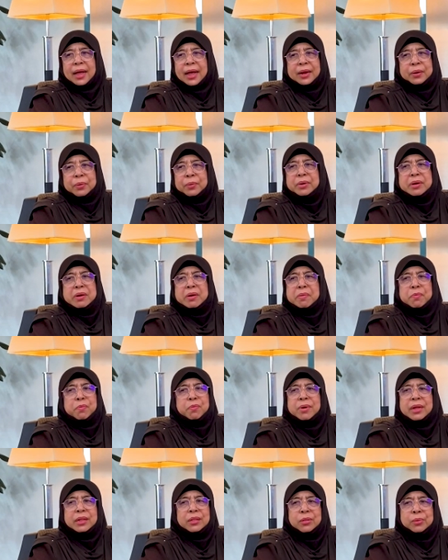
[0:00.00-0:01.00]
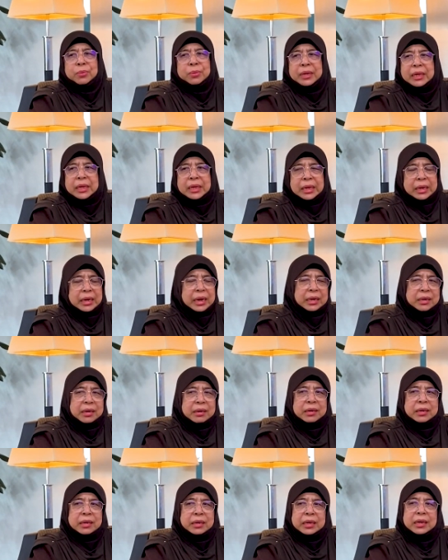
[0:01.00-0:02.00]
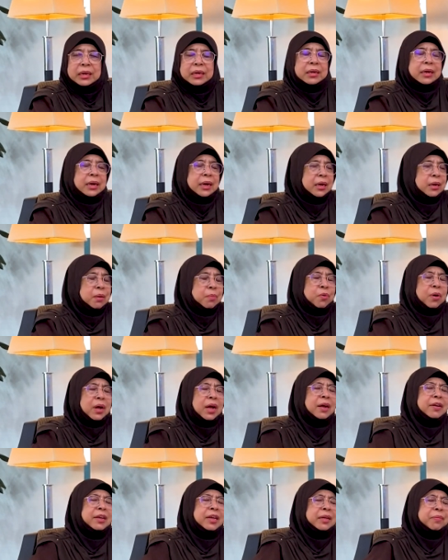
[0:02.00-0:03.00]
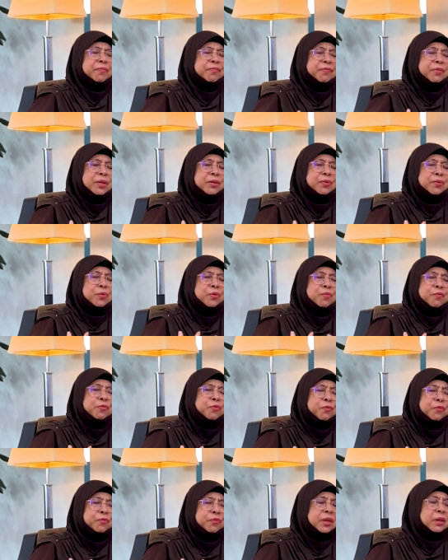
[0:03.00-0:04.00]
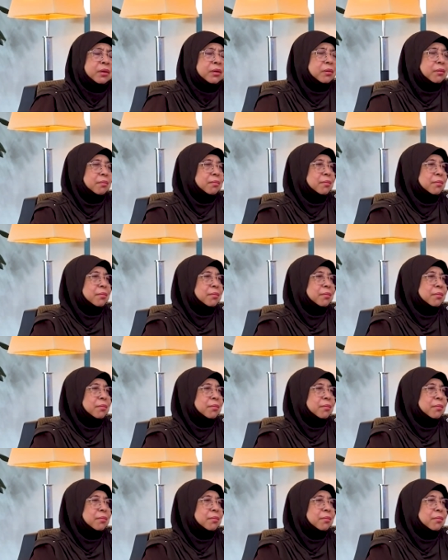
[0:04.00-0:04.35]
I do not want to eat dinner anymore. I feel so fulfilled.